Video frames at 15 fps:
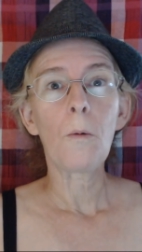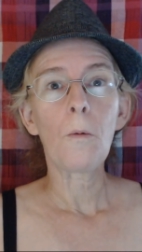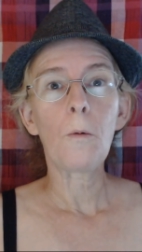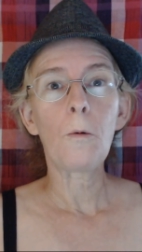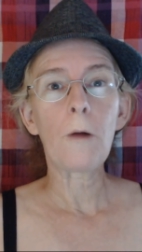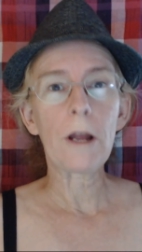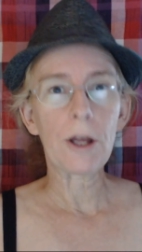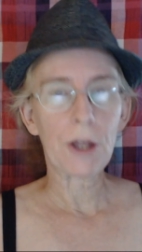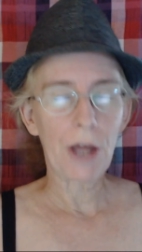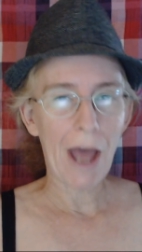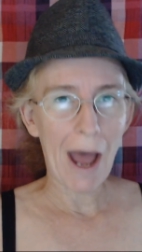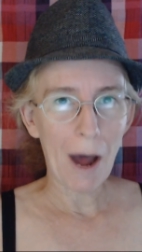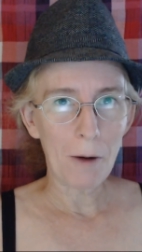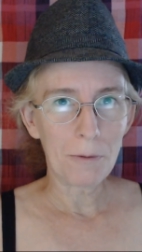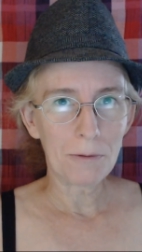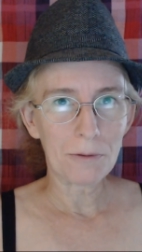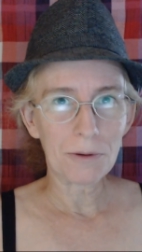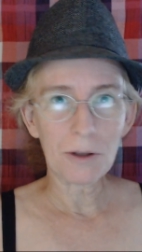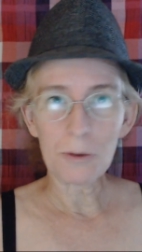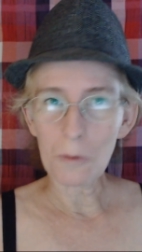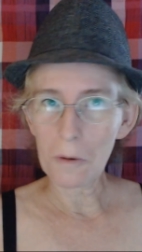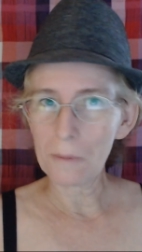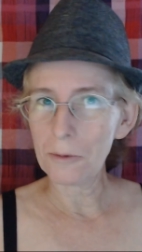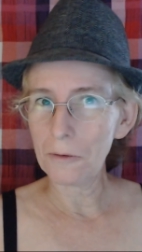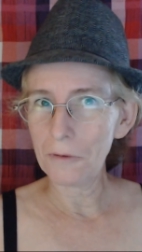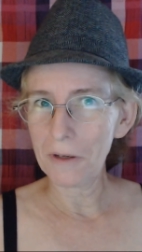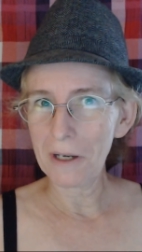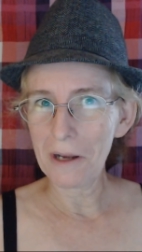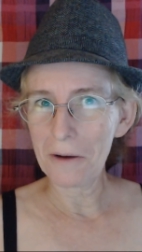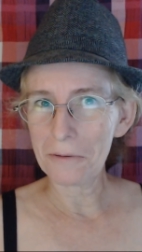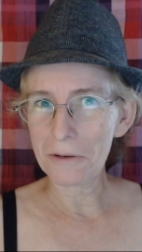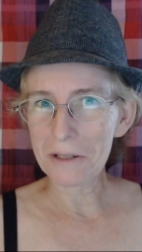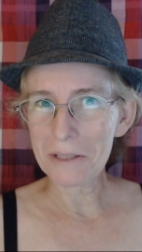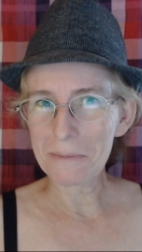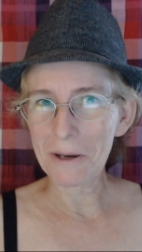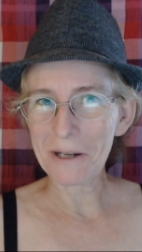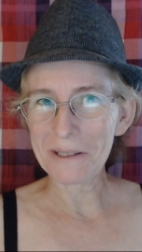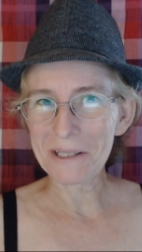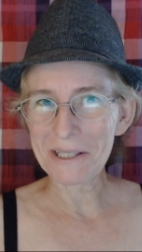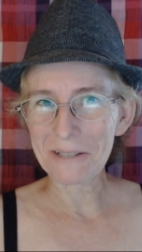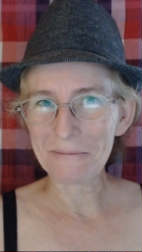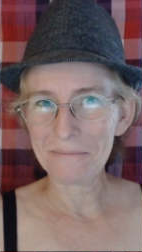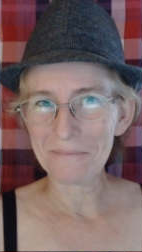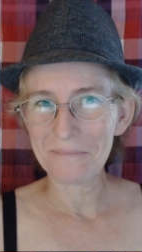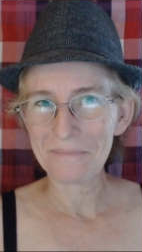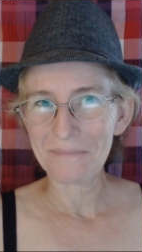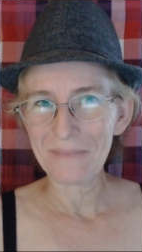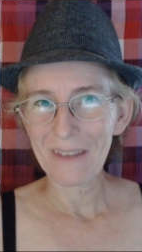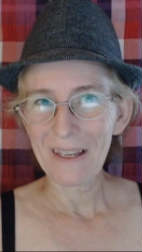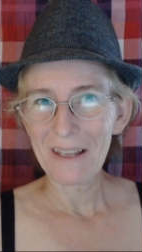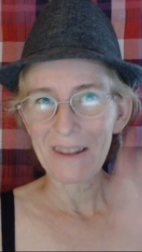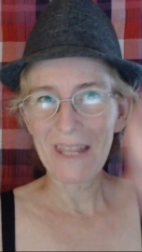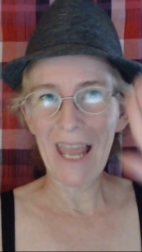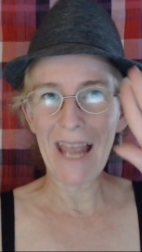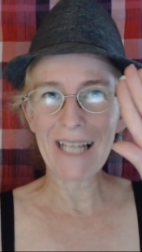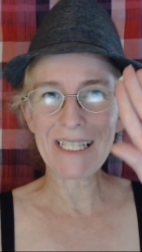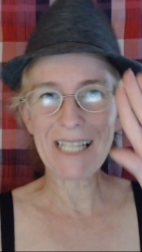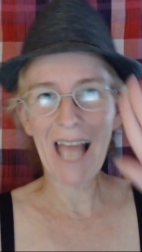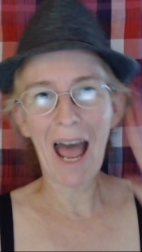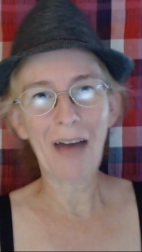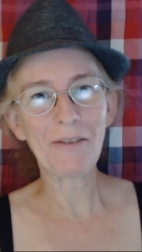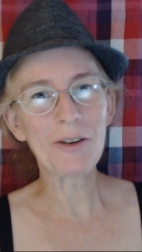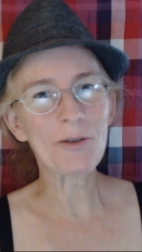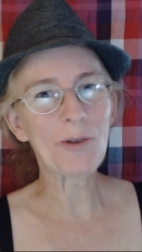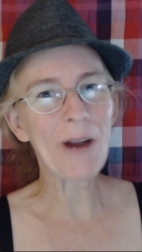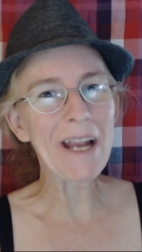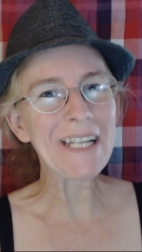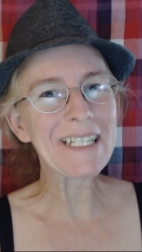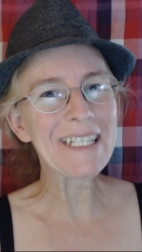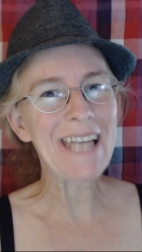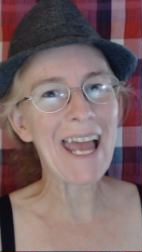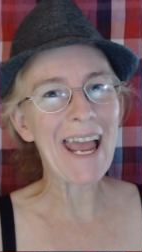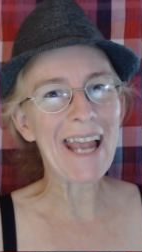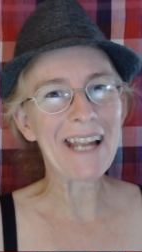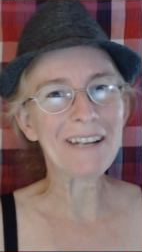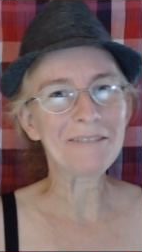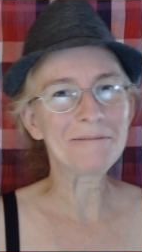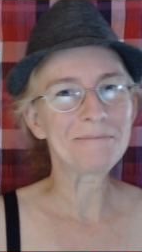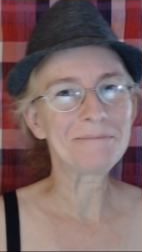without the normal video response. Thanks. Have a great day.